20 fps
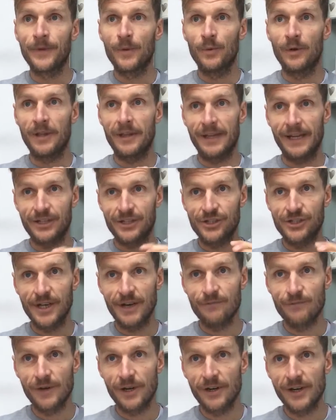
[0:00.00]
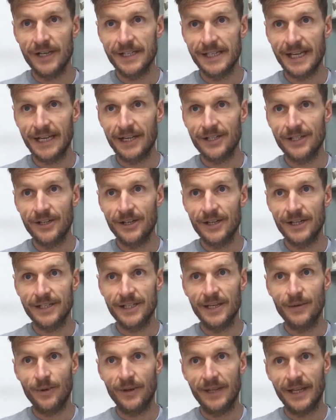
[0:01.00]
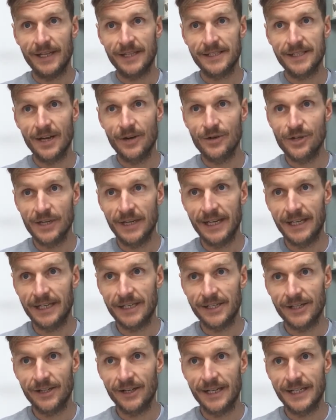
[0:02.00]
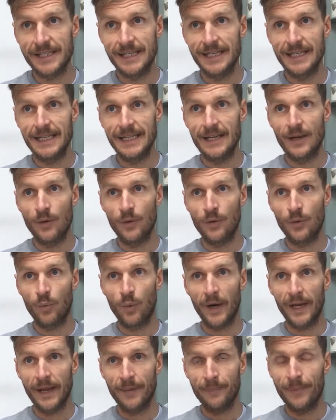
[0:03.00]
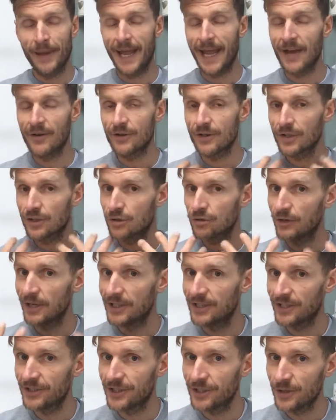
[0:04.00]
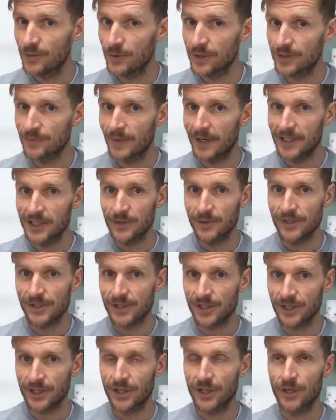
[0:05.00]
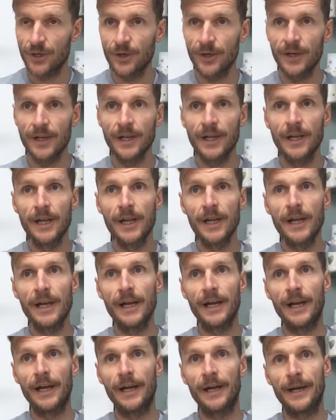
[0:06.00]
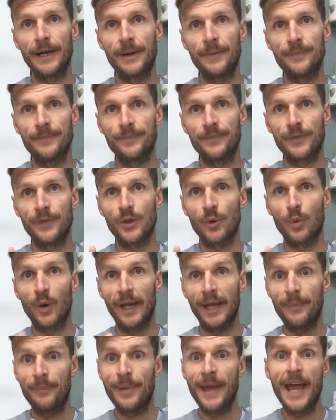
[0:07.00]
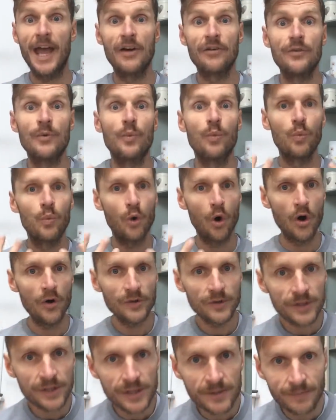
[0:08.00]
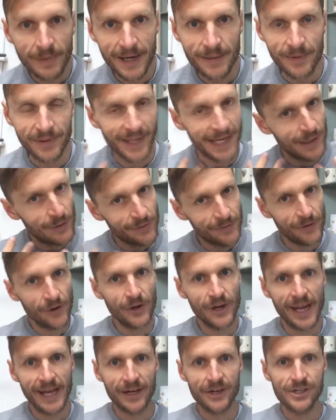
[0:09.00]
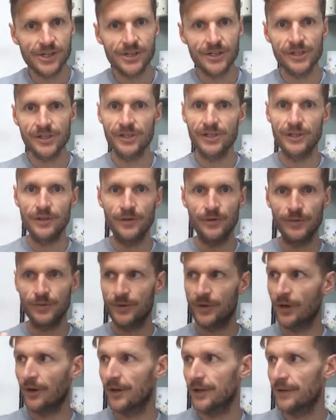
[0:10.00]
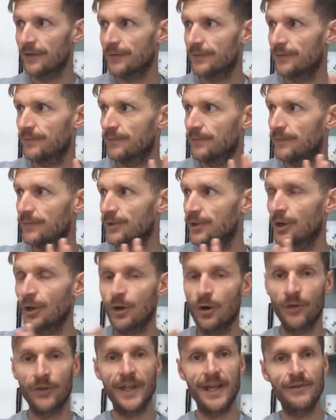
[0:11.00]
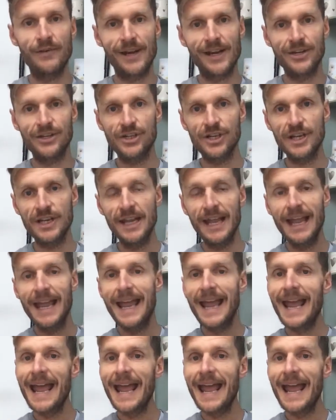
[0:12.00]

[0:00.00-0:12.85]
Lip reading: Whether that's generalised anxiety, whether that's social anxiety, the way a parent treated you, which made you insecure, the way a parent was, maybe they were very anxious and you kind of took on their energy